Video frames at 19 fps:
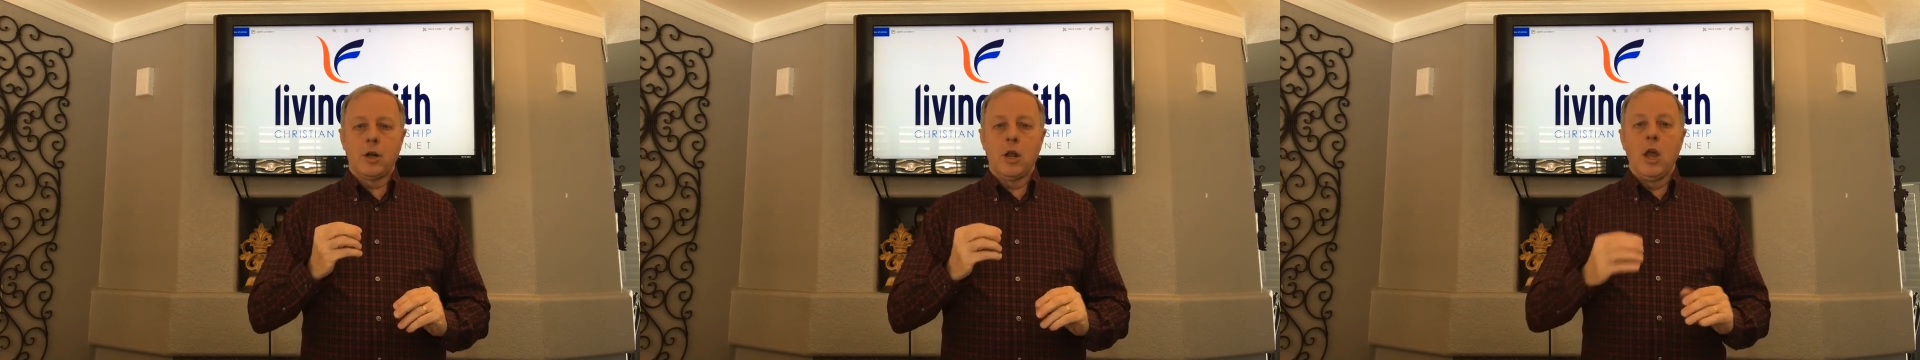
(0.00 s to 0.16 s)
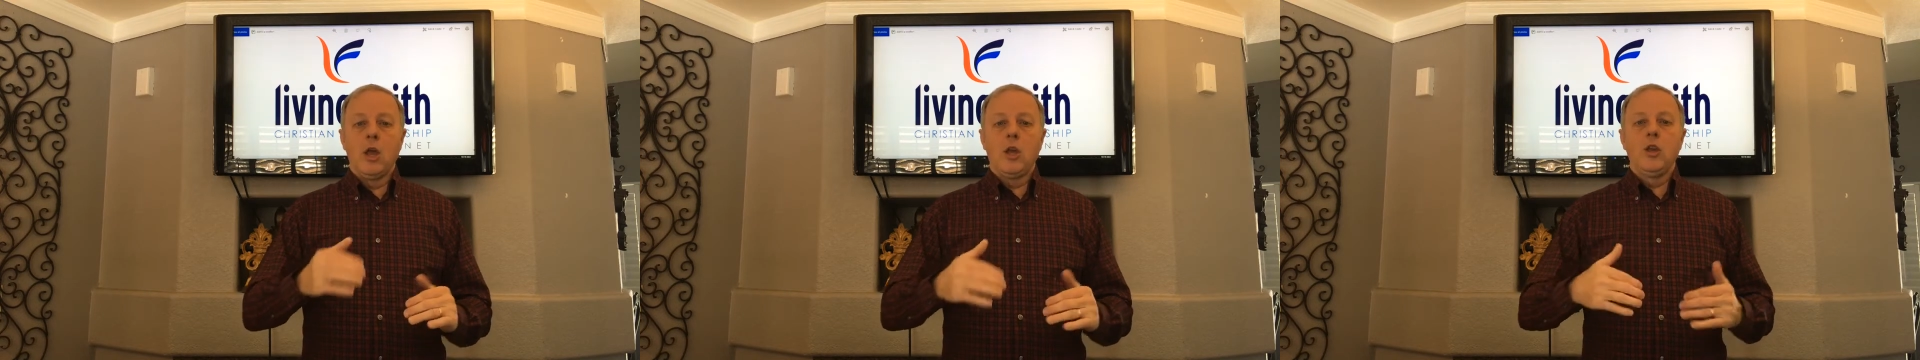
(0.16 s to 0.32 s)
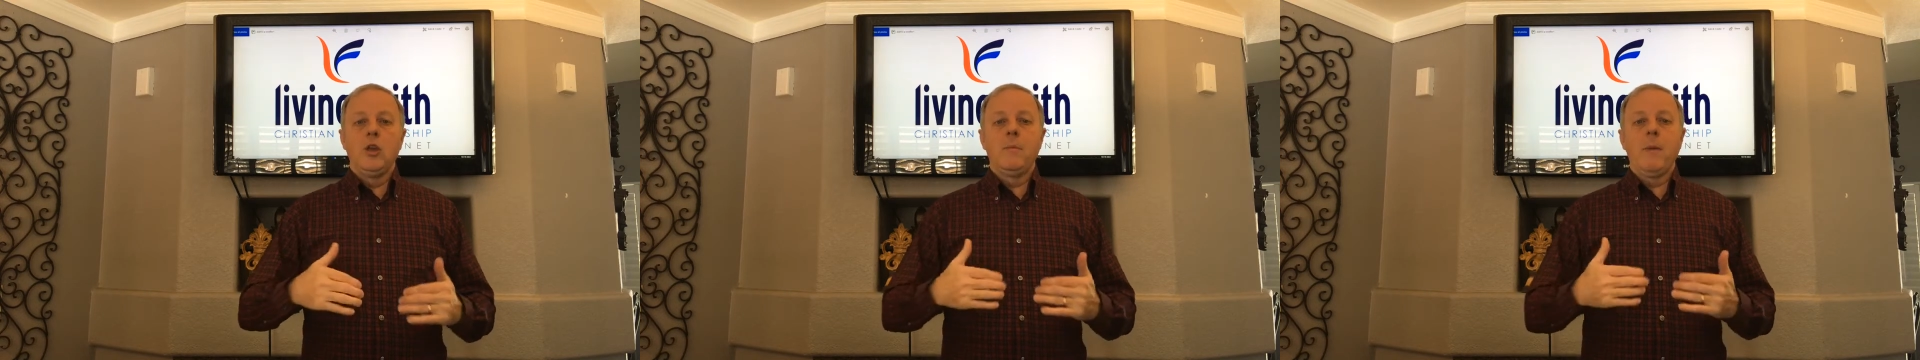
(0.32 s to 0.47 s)

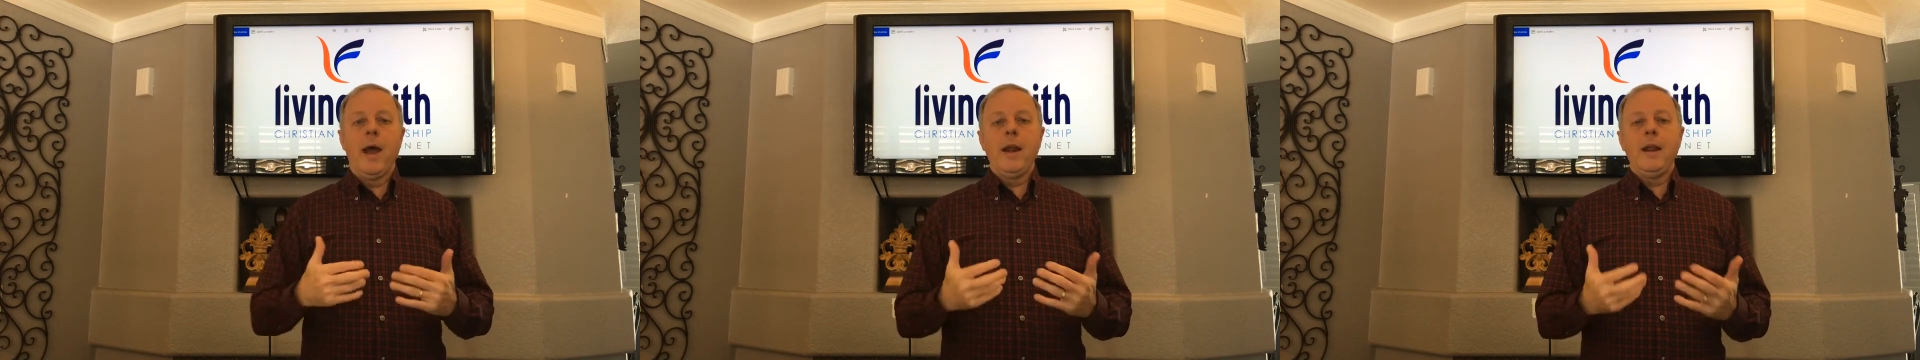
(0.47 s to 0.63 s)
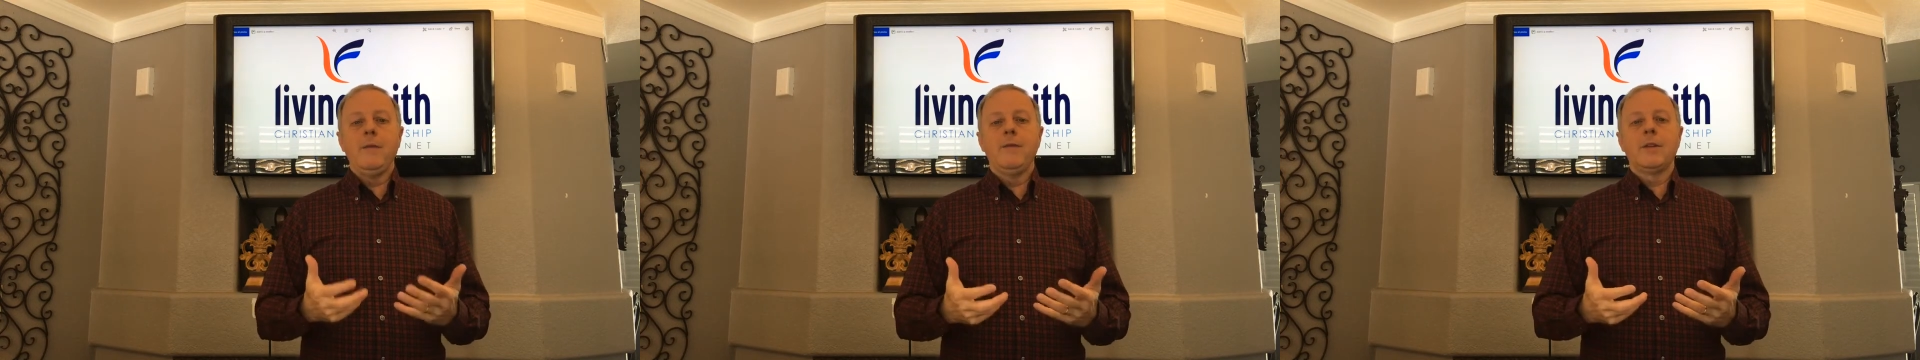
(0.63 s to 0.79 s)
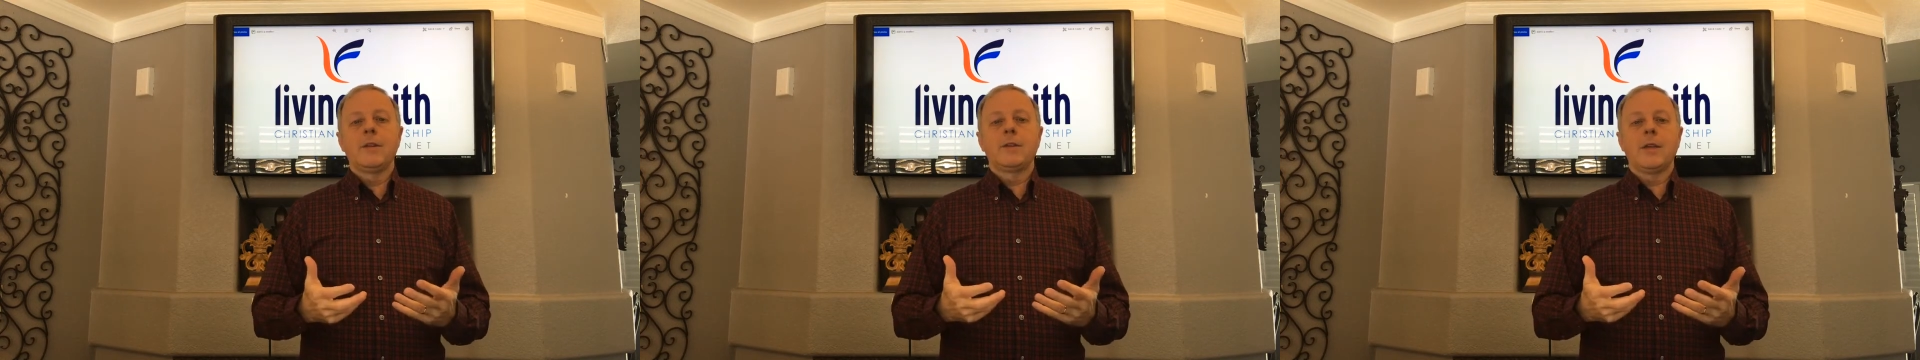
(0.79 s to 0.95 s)
You might
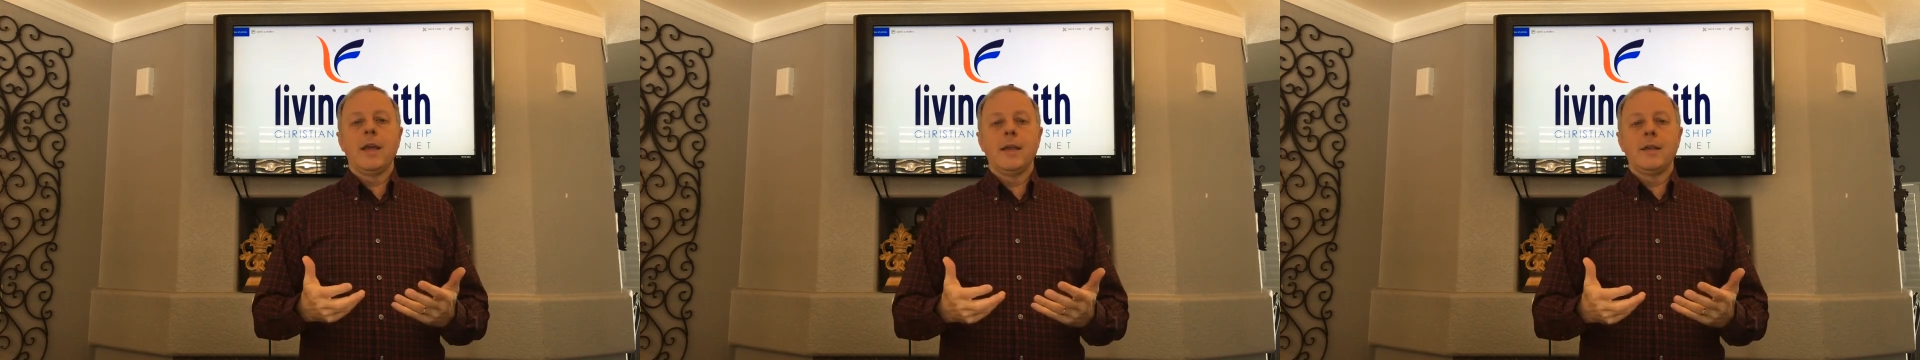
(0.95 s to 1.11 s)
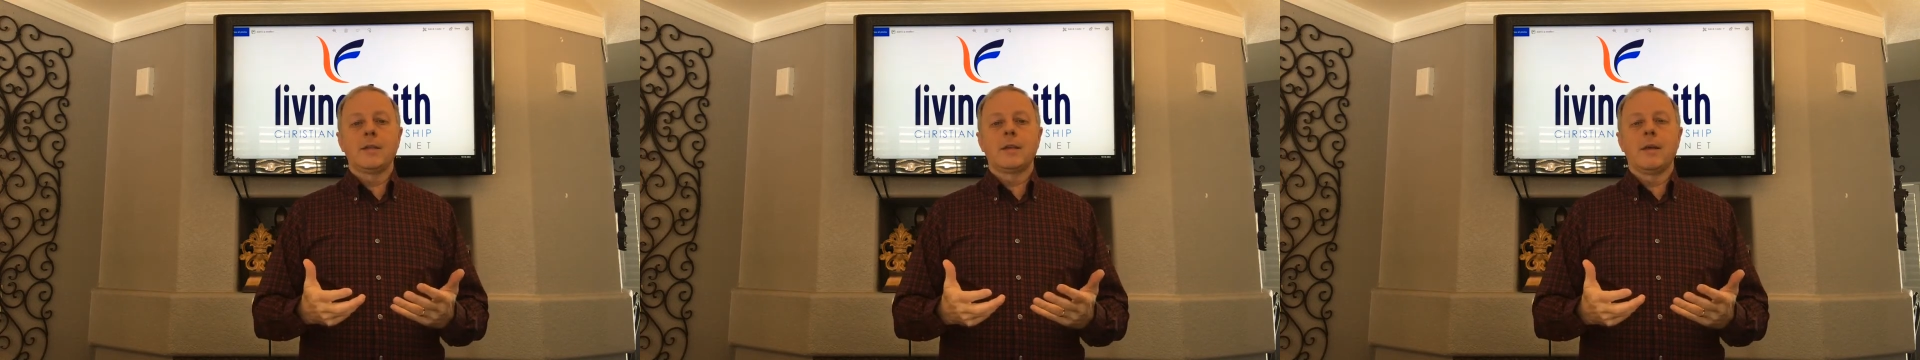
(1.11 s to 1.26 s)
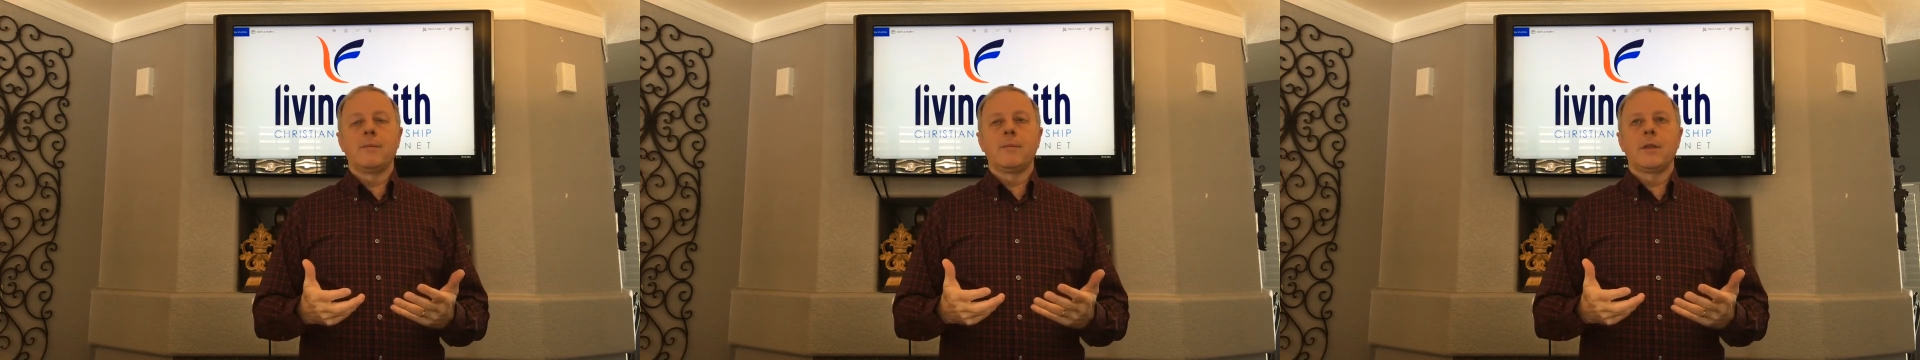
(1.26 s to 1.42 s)
even say
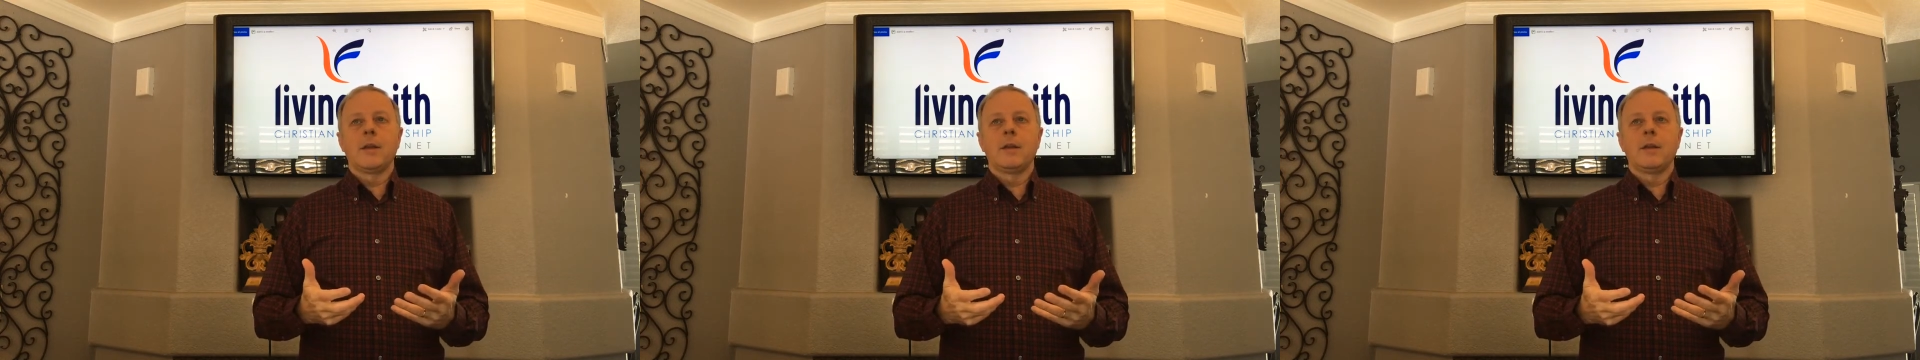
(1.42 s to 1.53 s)
something